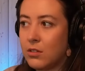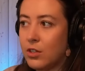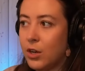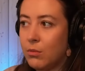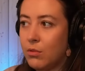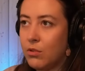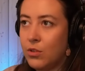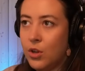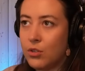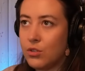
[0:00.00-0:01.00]
you know,
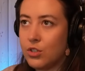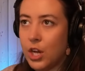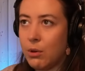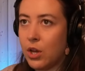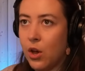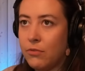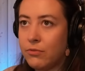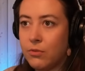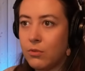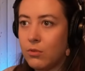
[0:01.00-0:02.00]
not showing
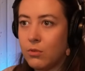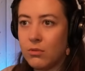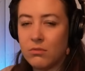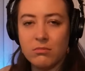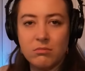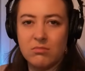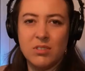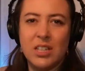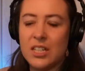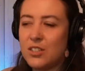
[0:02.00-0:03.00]
off.
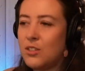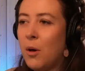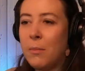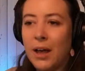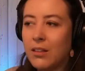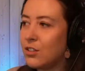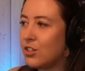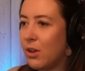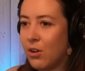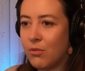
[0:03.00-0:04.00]
It's not about the
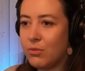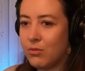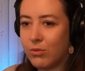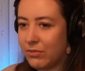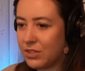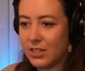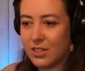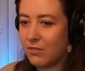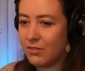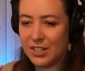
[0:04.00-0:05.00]
showing off with the riffs and
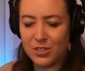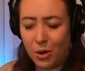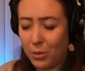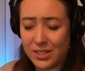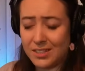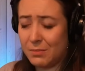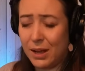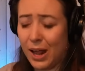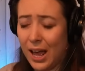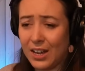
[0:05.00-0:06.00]
stuff. That's not what this is
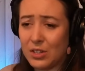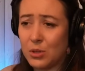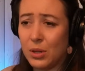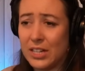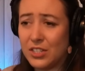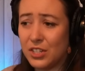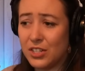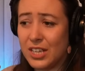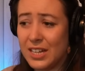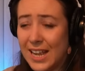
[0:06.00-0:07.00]
about at all. It's
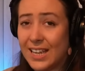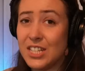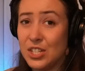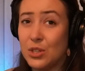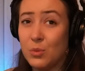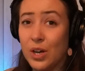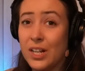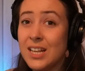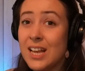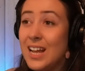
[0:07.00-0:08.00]
just connecting to the
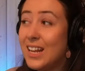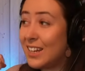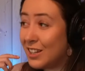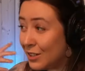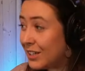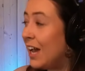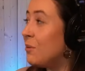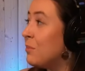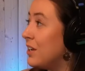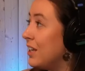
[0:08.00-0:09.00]
words. Look
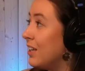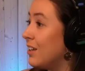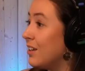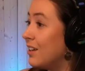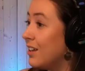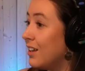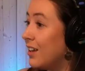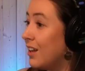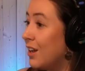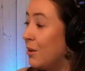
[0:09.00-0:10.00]
how many
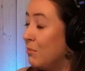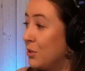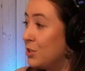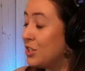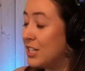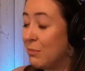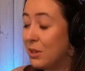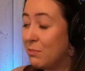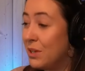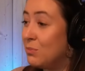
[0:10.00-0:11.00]
emotions, how
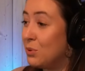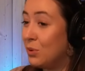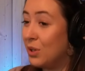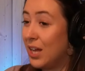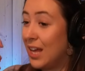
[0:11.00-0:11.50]
many people